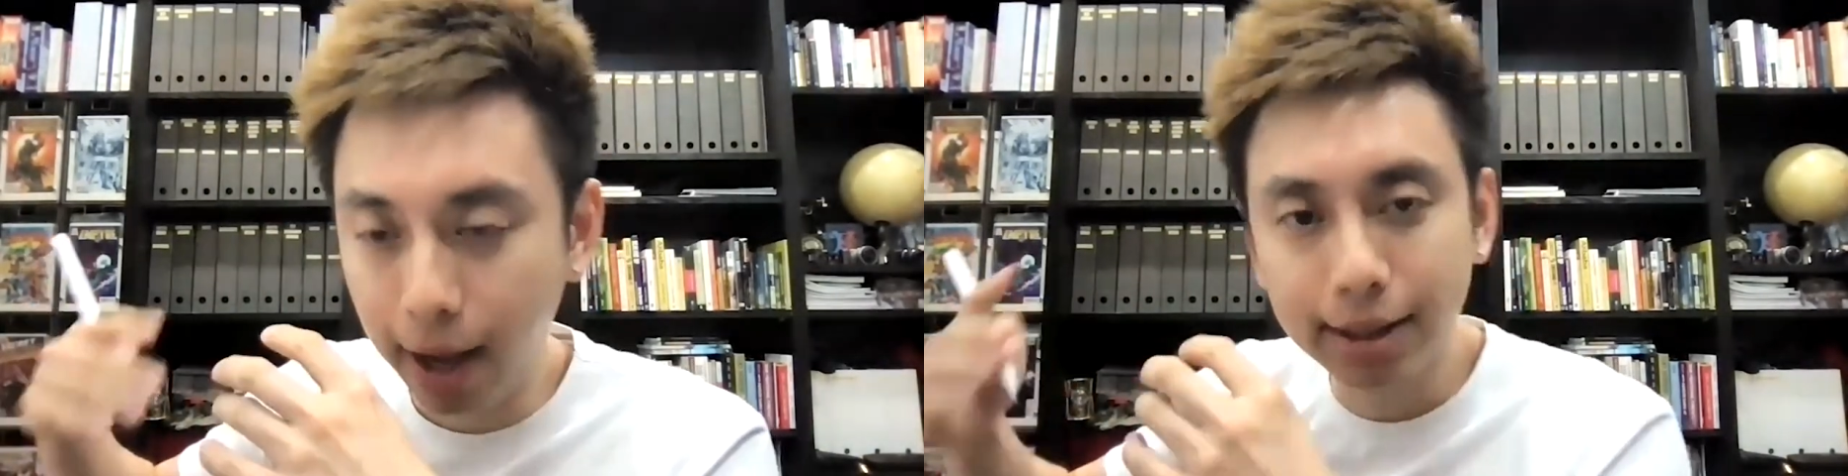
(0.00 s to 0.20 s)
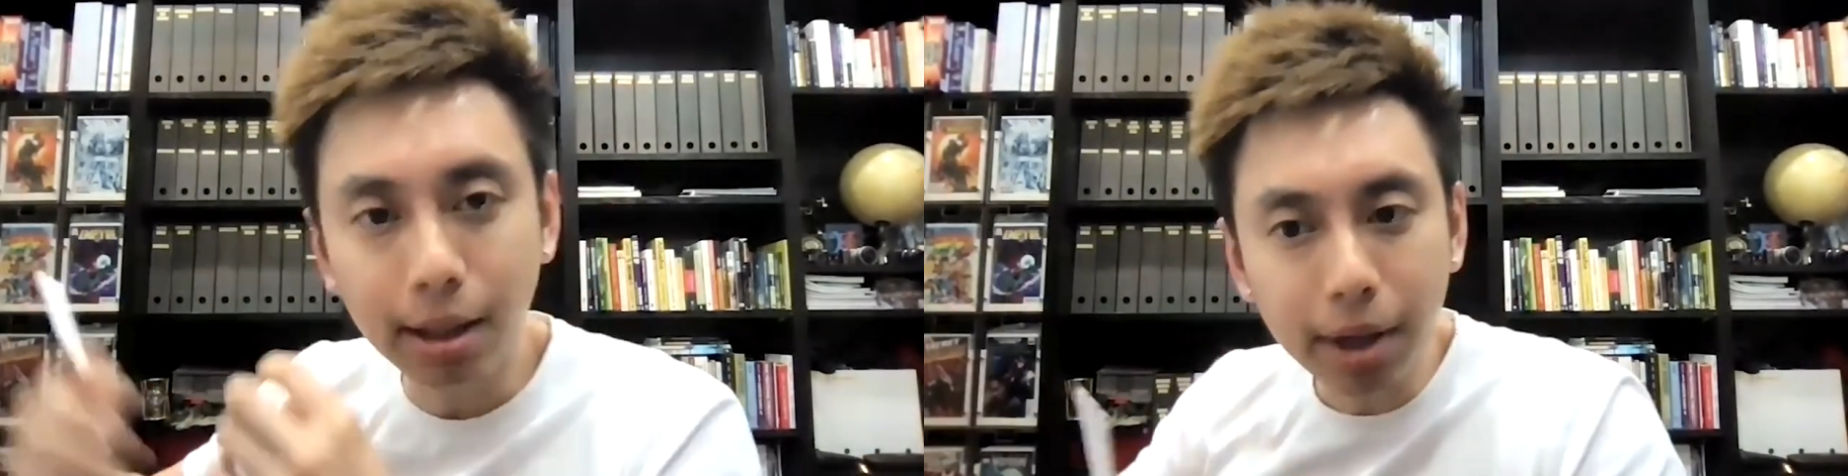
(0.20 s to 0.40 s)

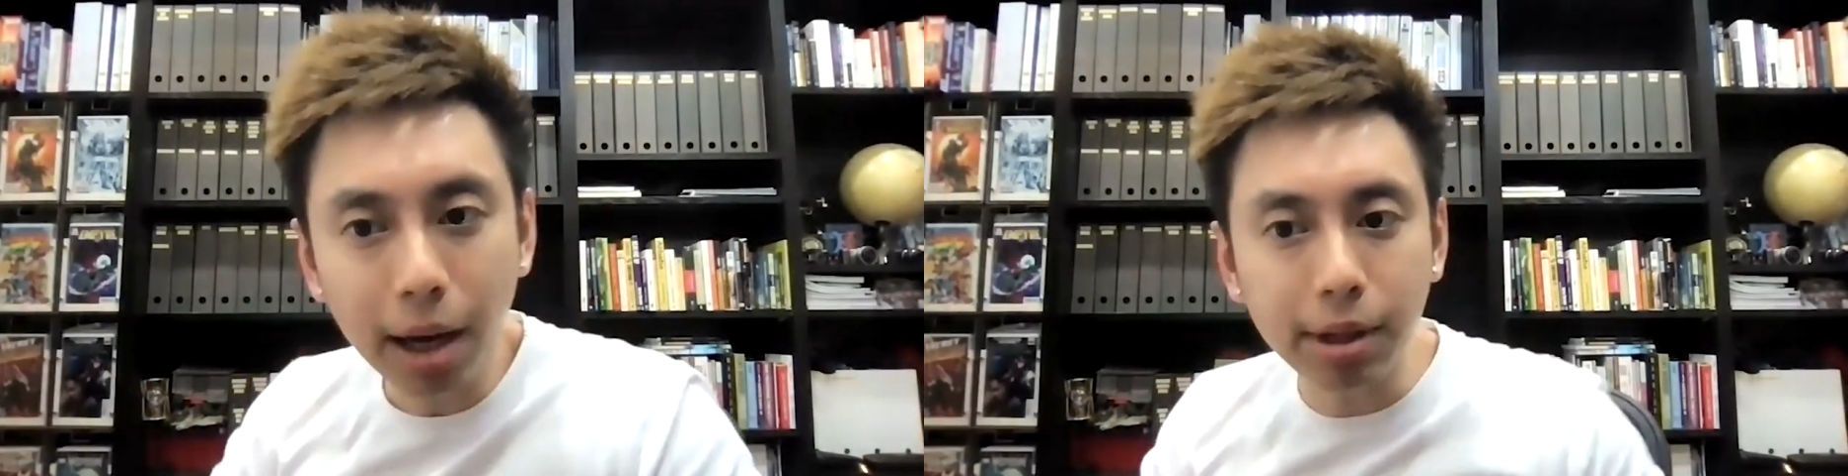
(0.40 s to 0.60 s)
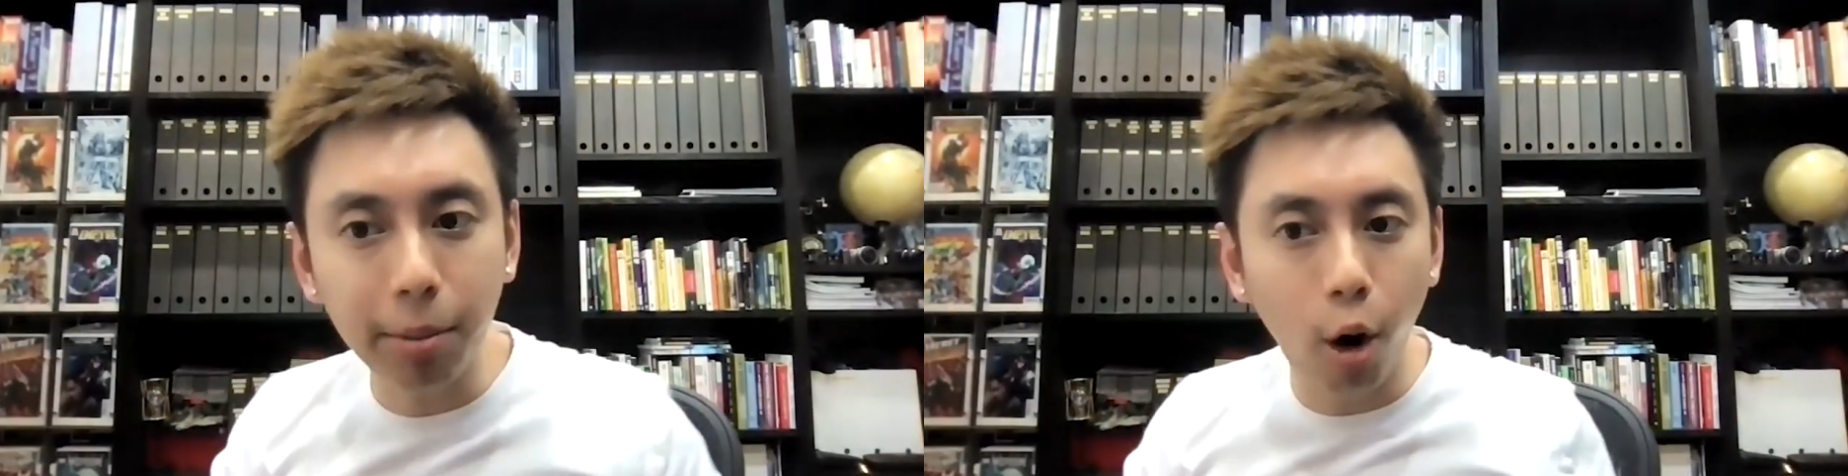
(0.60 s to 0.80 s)
and
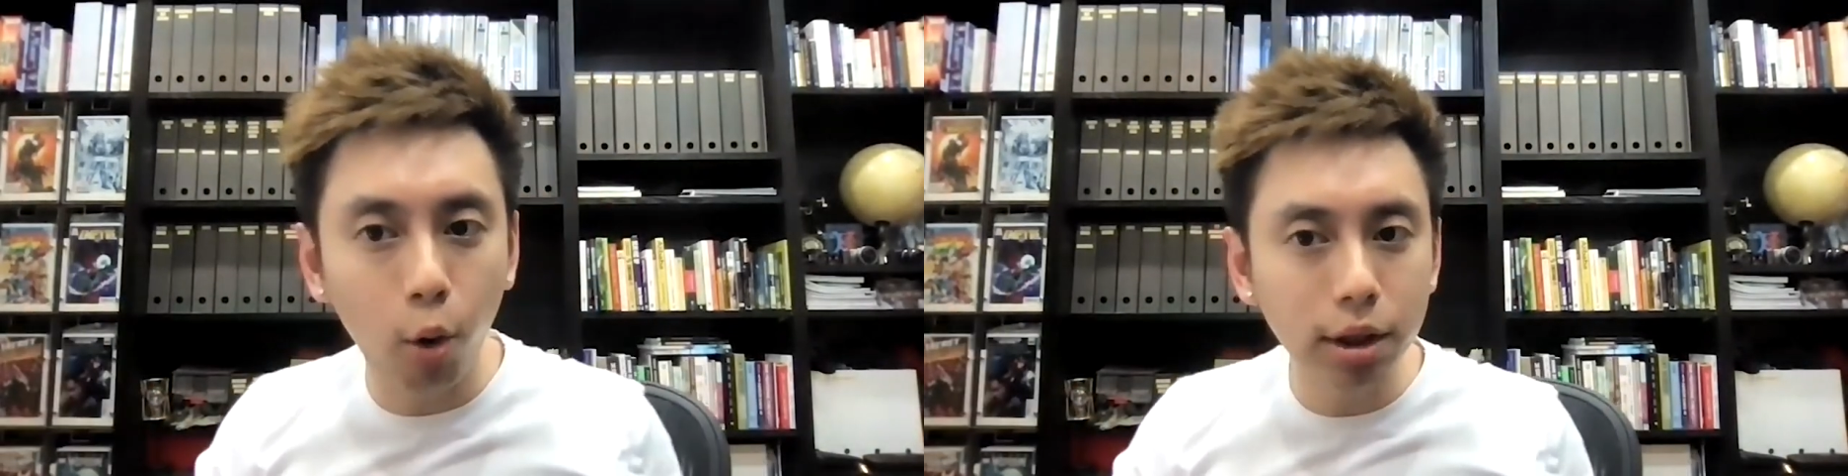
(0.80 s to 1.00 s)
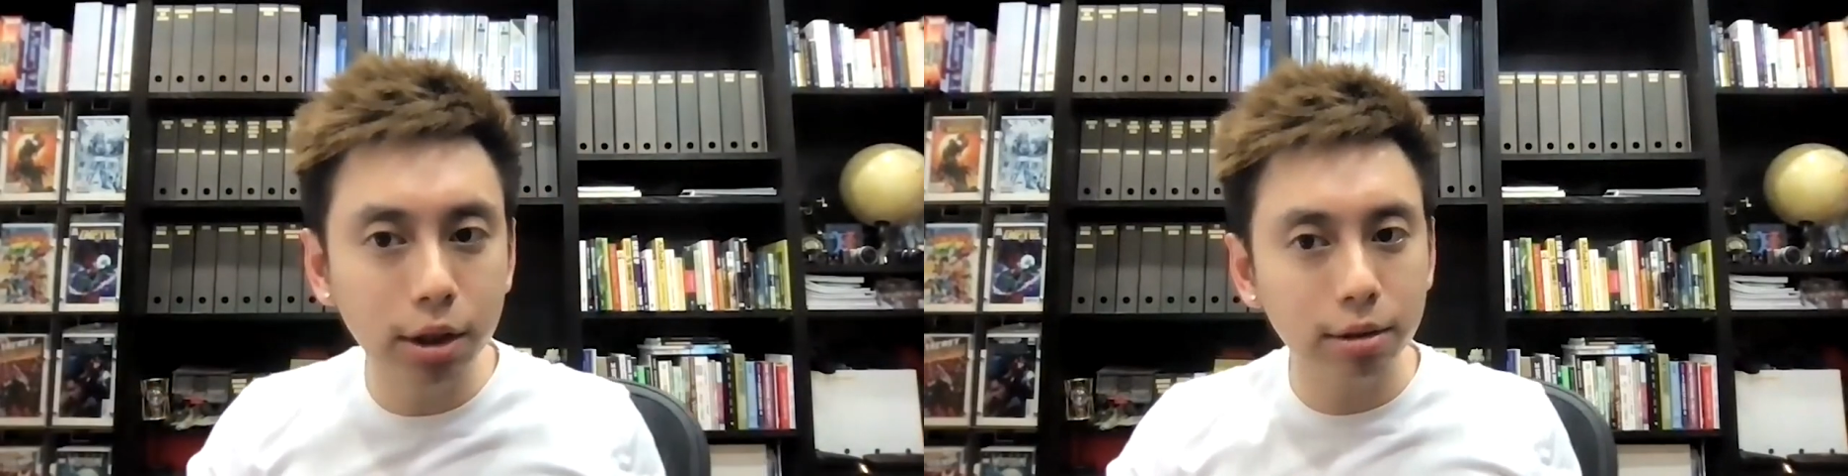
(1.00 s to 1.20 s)
sometimes I'm
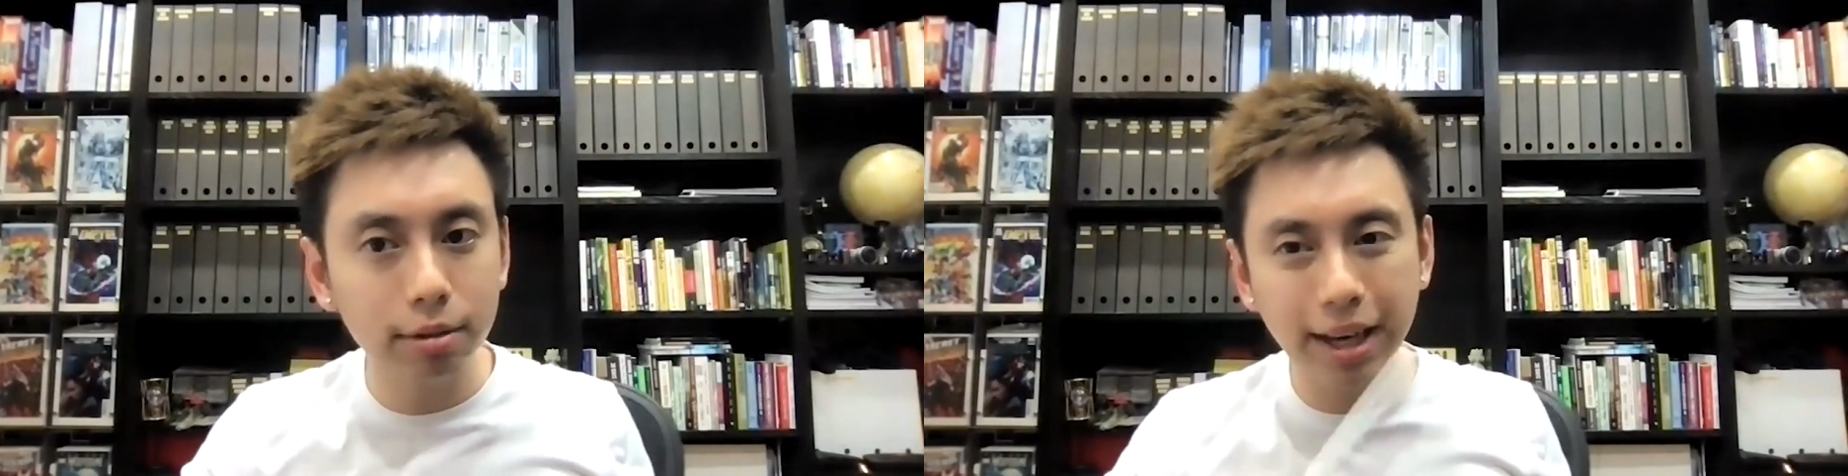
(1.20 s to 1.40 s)
always